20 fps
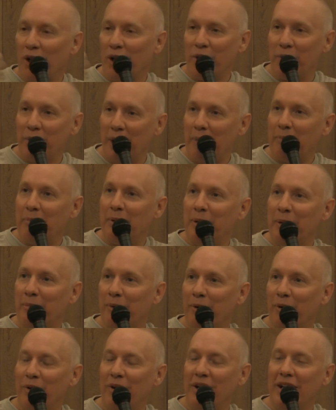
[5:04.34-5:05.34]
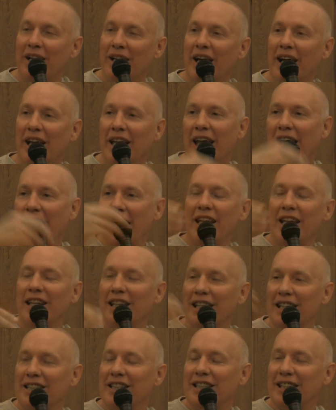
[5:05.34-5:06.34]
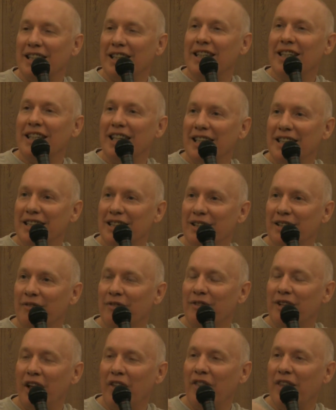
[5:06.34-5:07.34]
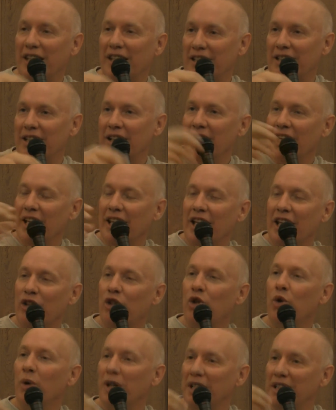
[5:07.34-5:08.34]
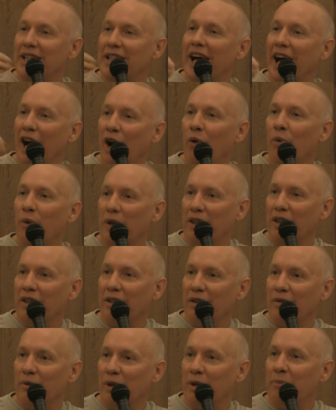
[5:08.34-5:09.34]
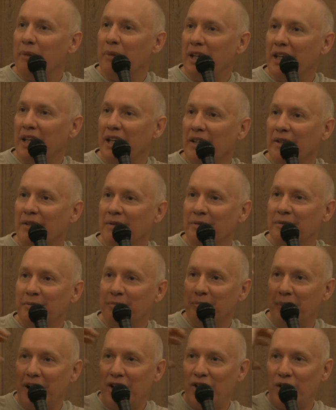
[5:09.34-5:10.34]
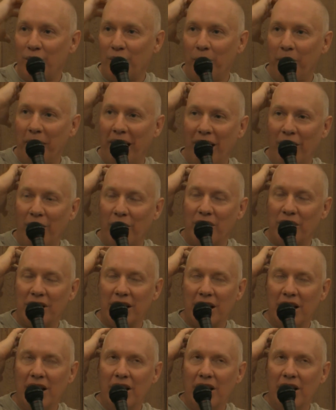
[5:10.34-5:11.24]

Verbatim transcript: the right people, an endless list of nothing that you endow with, with magical meaning, powers. magical powers.